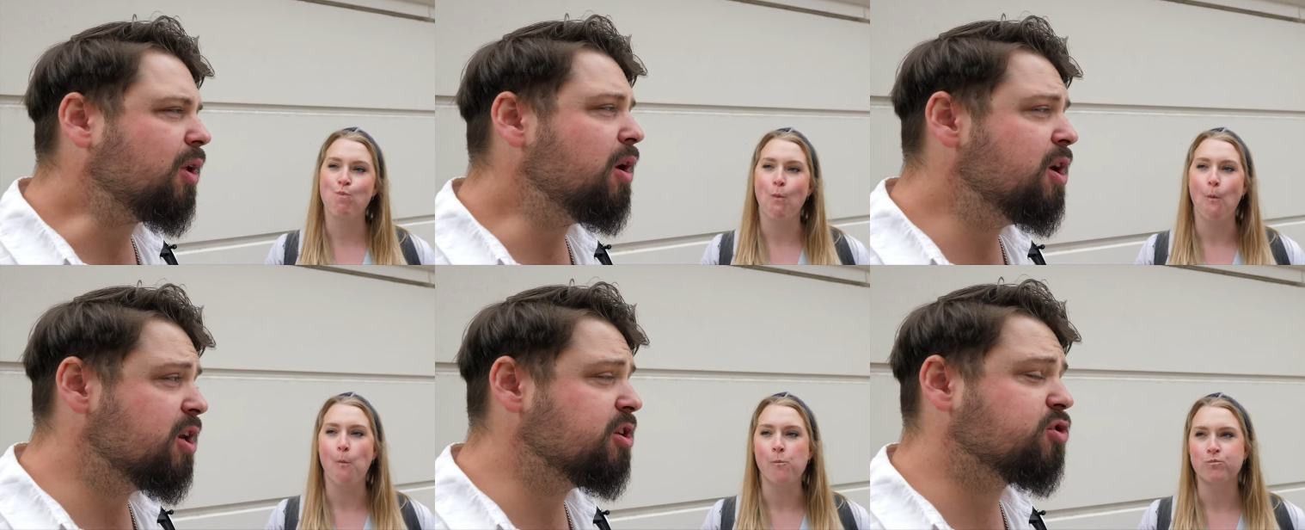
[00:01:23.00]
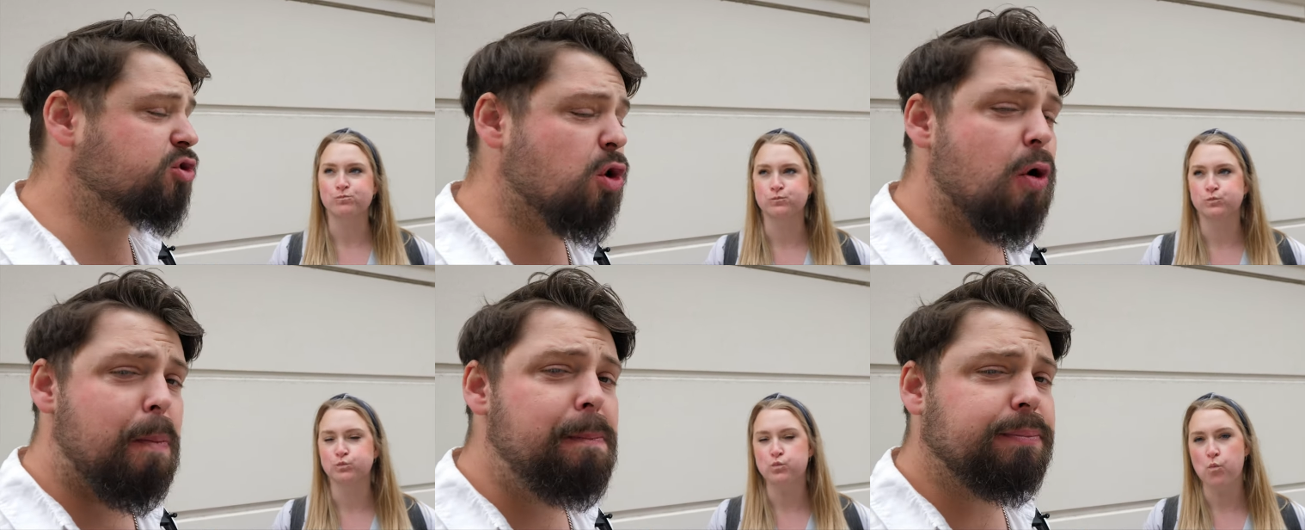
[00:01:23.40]
Speaker 1: It is
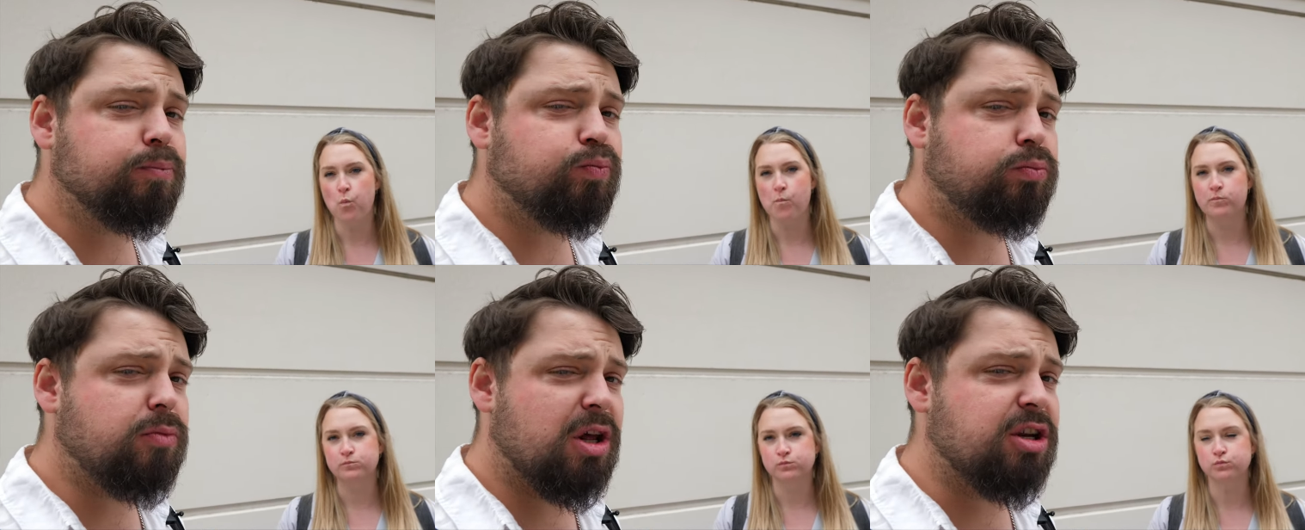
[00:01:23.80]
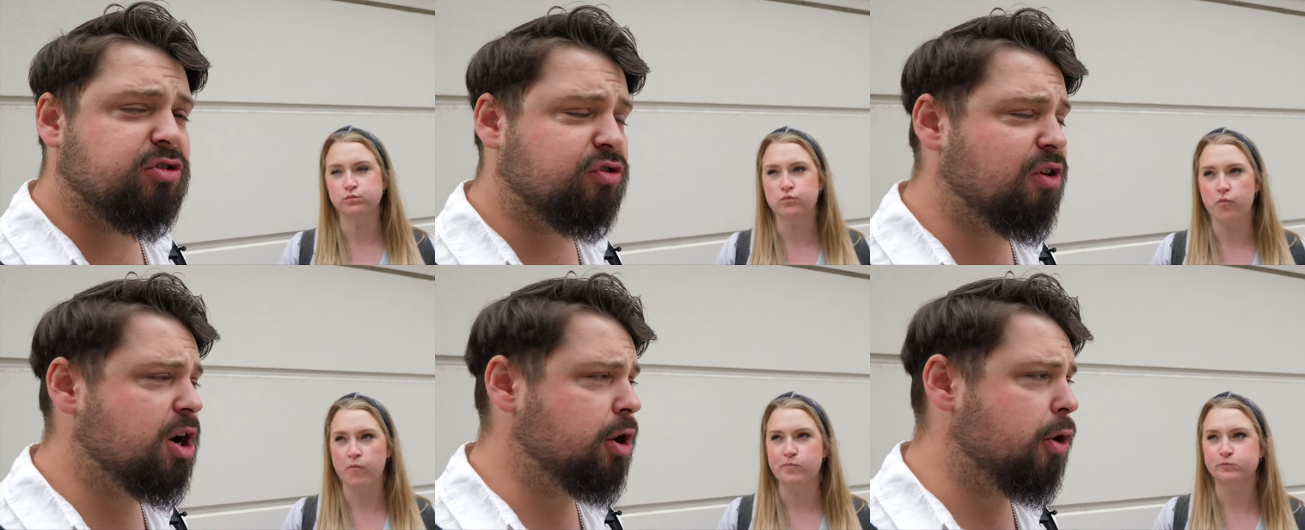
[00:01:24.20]
good. It's
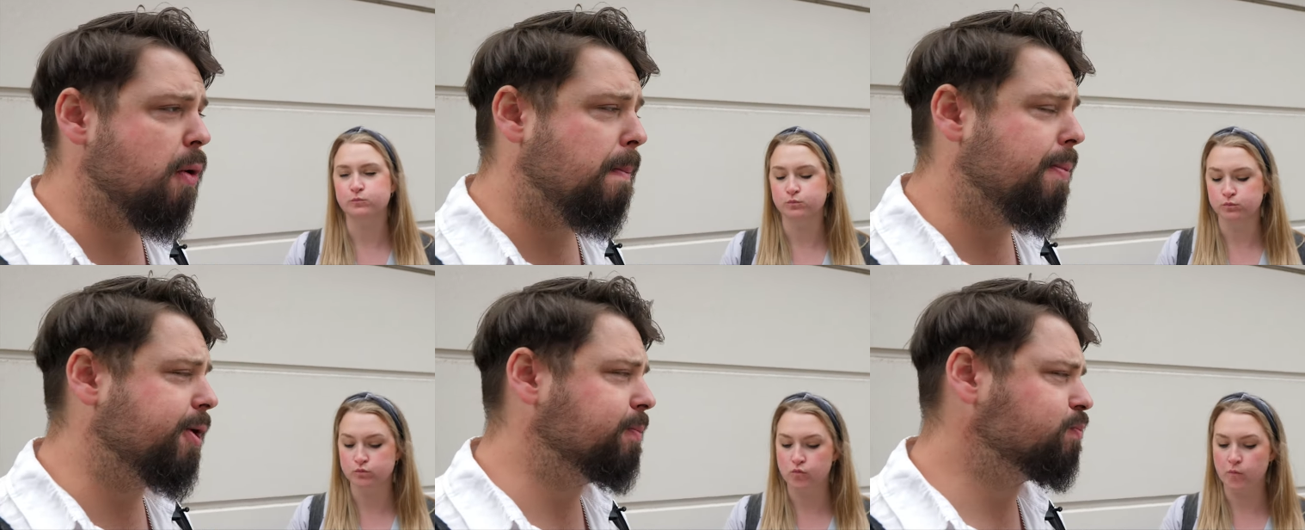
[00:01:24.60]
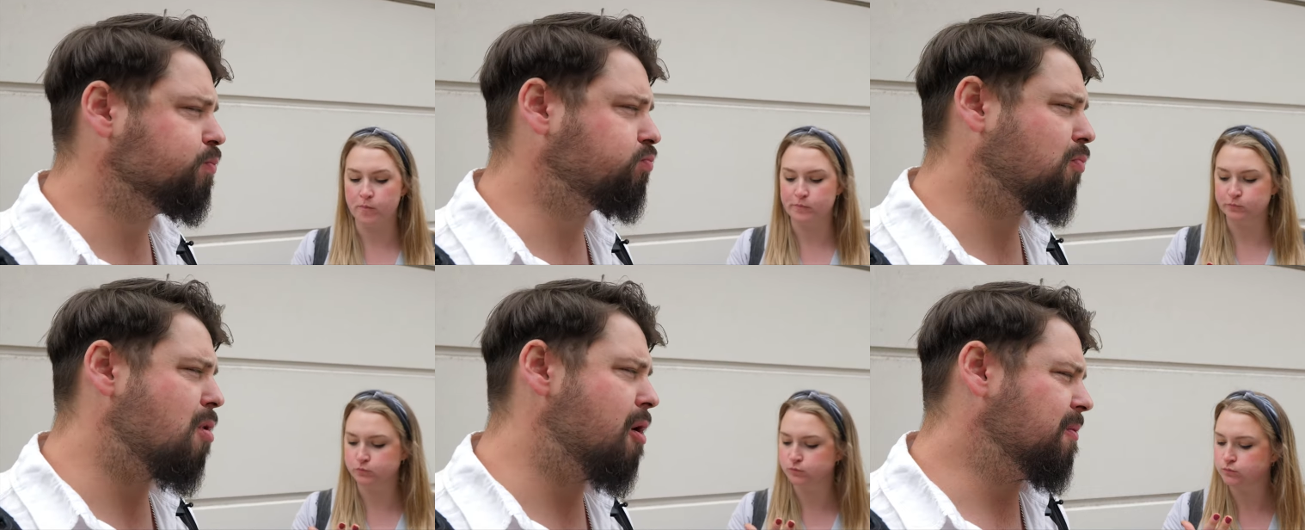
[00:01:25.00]
very good, but
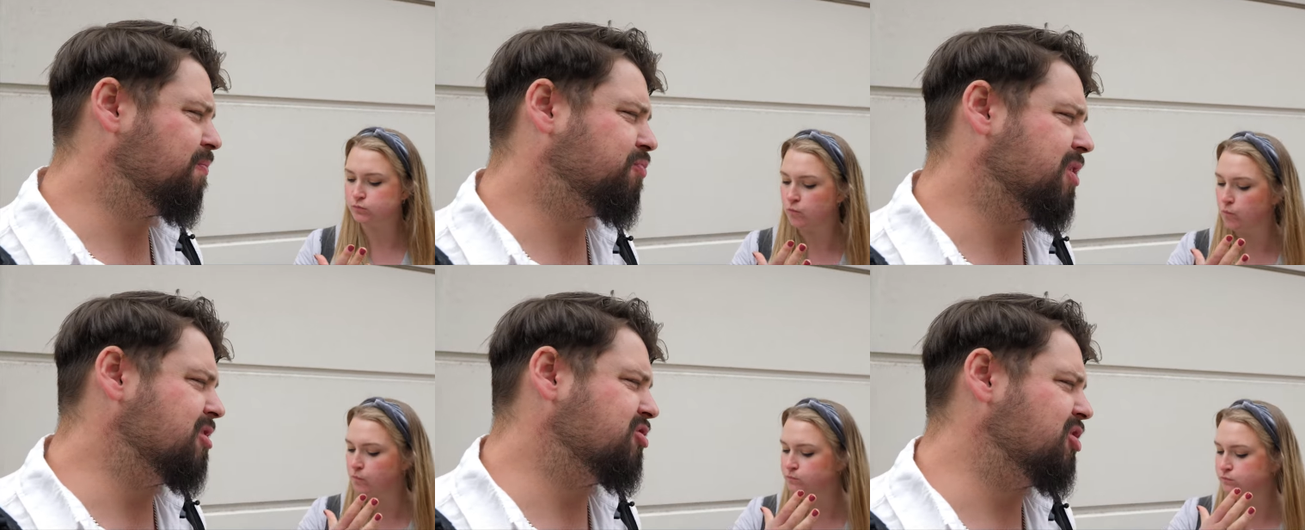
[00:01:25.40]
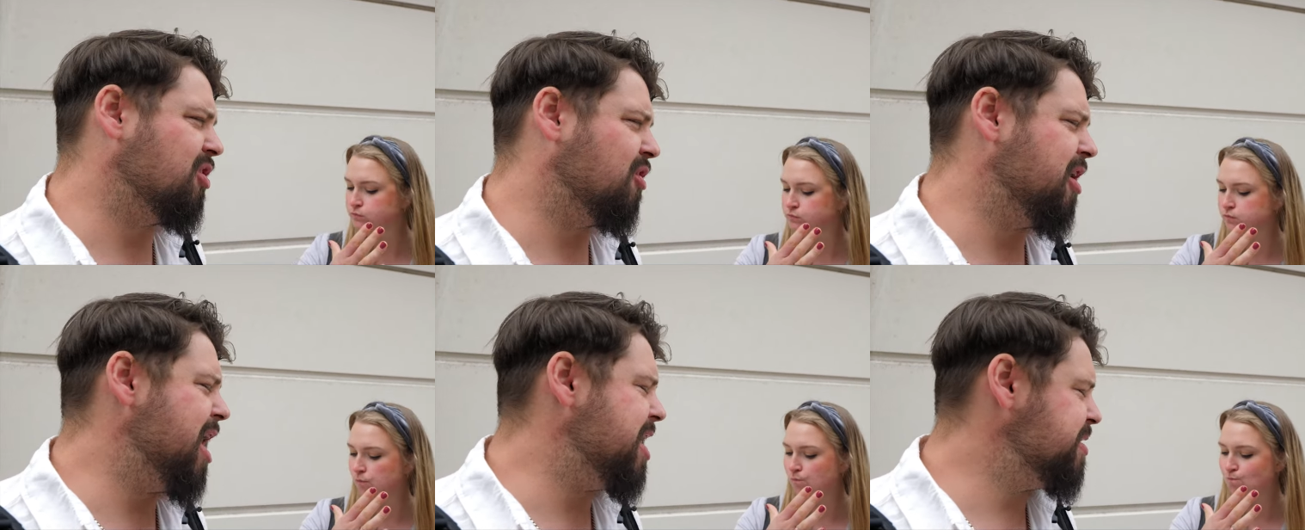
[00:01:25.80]
it's not
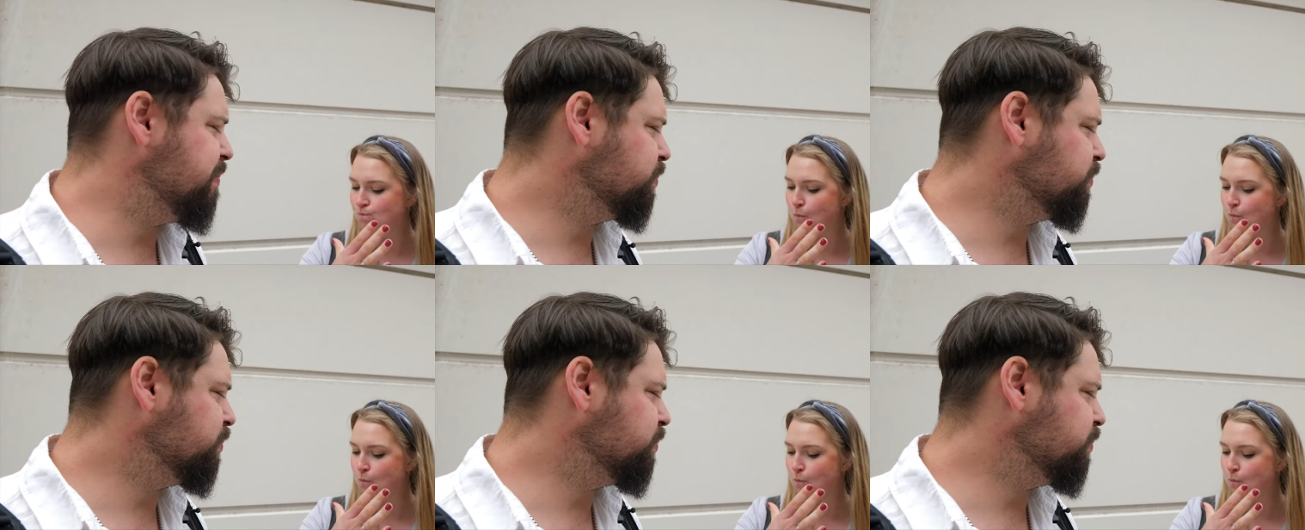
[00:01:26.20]
great.